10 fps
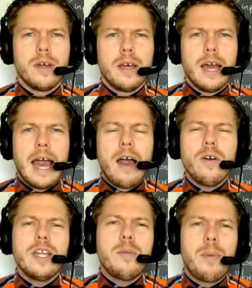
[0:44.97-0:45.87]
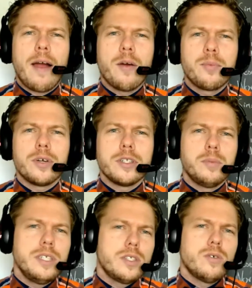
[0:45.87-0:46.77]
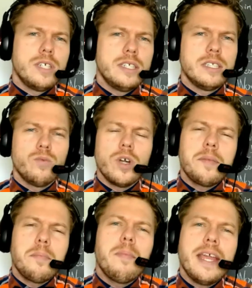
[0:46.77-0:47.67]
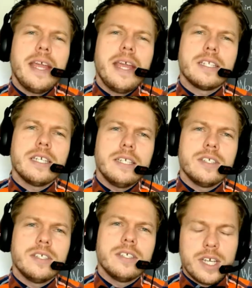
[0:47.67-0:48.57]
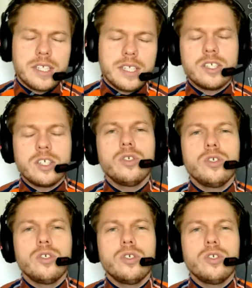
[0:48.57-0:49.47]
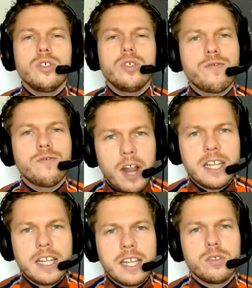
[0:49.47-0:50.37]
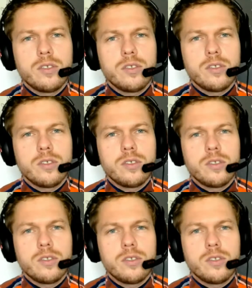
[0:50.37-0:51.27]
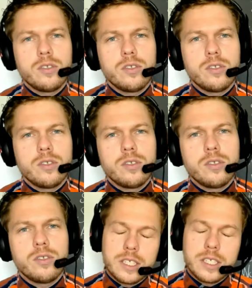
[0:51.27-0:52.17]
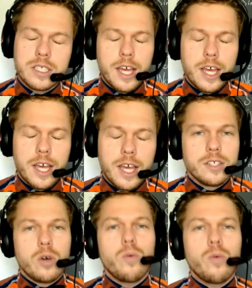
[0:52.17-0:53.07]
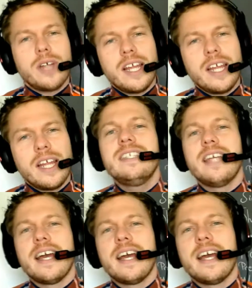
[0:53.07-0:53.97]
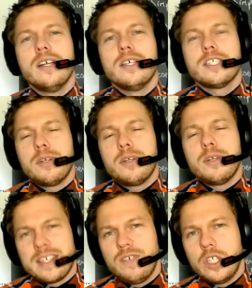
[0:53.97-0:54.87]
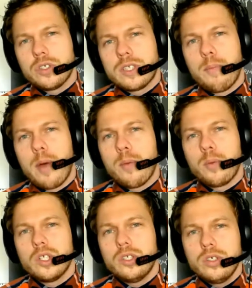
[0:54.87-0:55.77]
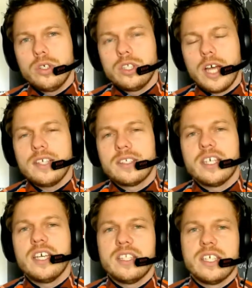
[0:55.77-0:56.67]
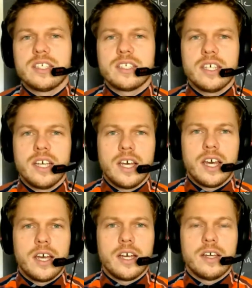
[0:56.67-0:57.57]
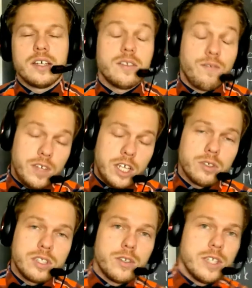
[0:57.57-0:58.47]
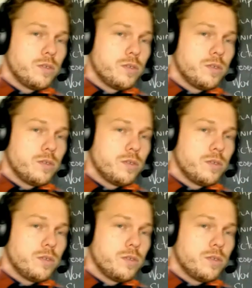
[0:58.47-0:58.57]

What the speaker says: How can PowerPoint be so easy? What makes it easy? Because it's a user-friendly tool. It has great user experience. So we're going to try to detail some of the fancy features that PowerPoint does in this video series, which